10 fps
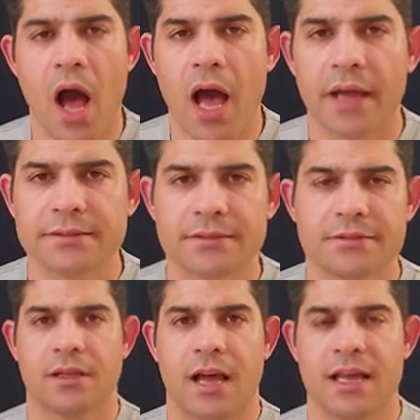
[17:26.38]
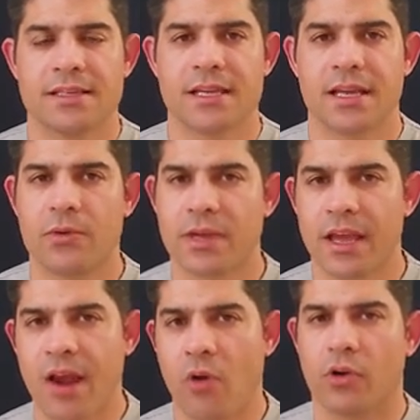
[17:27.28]
pot, I said,
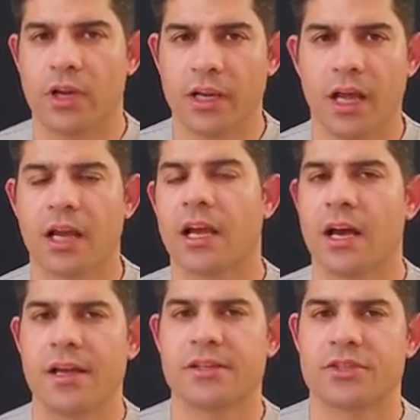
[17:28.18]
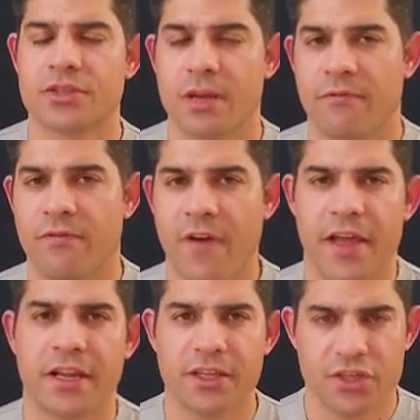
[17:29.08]
okay, our luck has
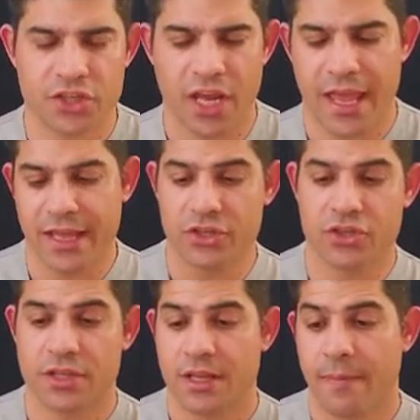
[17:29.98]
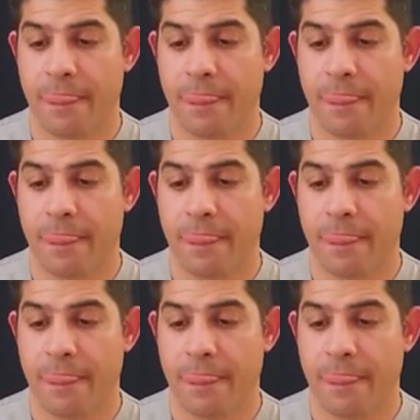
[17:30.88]
finally changed.